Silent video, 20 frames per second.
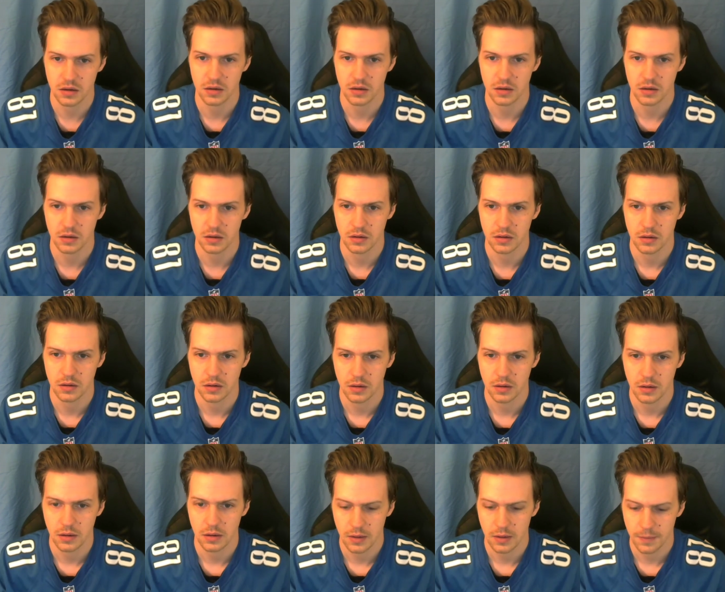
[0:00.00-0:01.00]

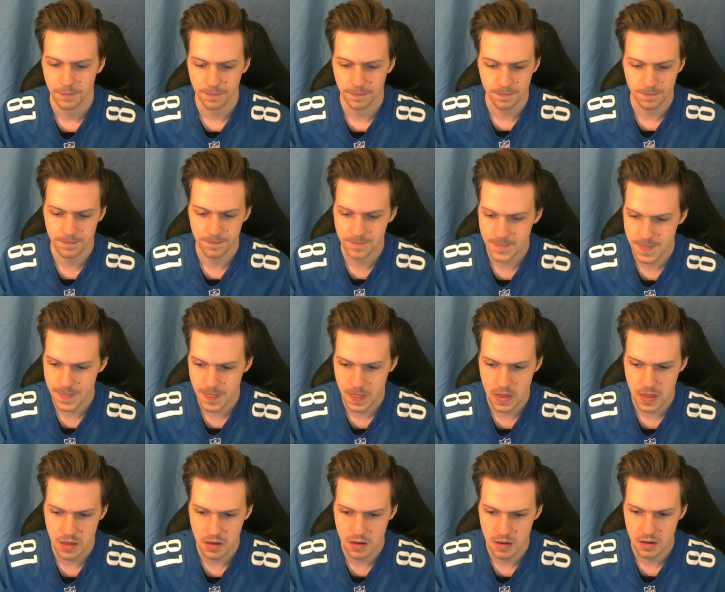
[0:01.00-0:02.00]

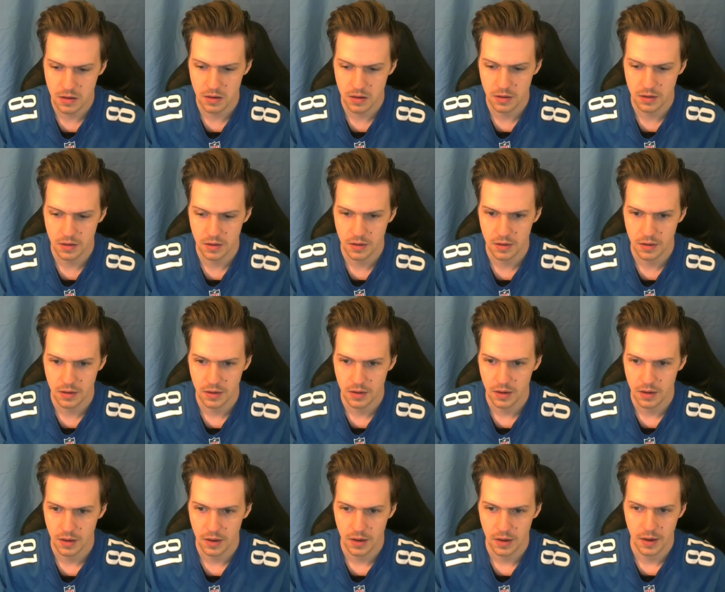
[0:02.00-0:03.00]

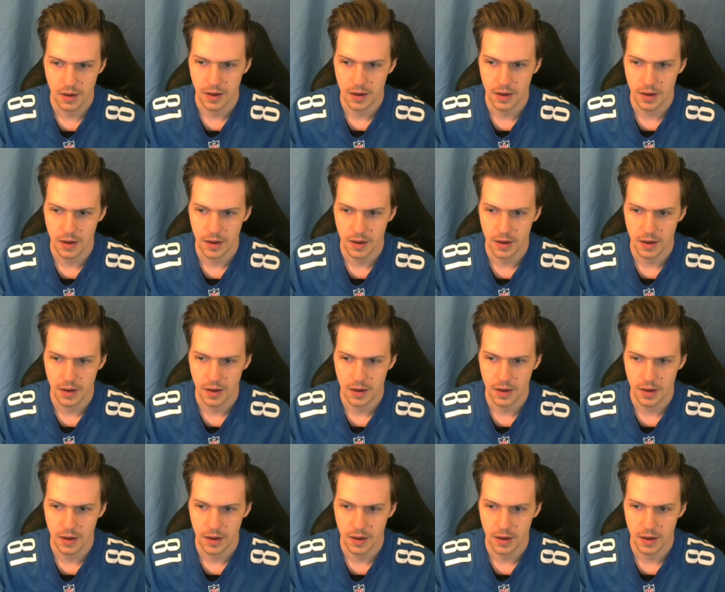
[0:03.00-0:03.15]
Nothing is said.